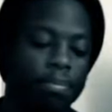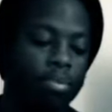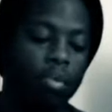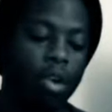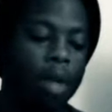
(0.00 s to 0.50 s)

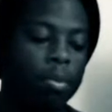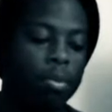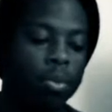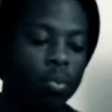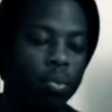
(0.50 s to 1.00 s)

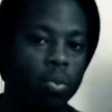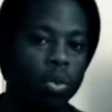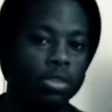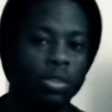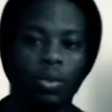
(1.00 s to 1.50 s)
probably
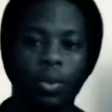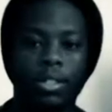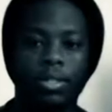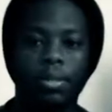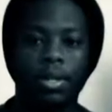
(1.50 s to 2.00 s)
once or
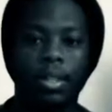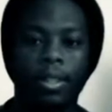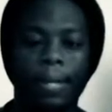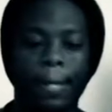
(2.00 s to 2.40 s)
twice a month